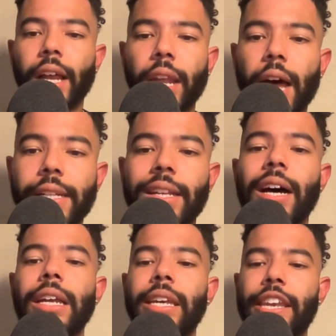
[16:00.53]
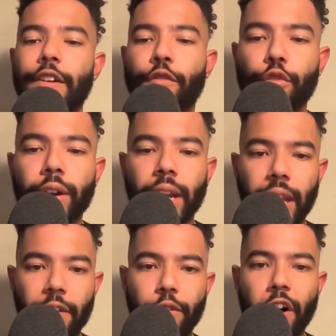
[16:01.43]
unlocks a different
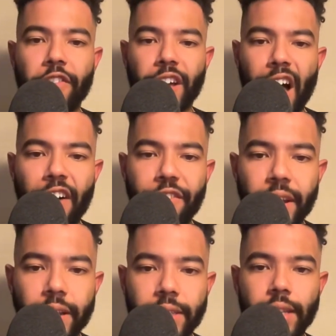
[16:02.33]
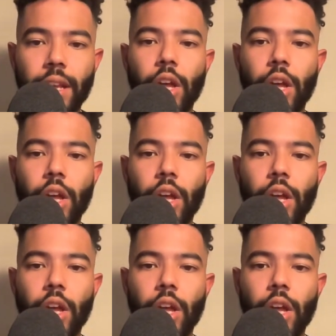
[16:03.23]
level of confidence.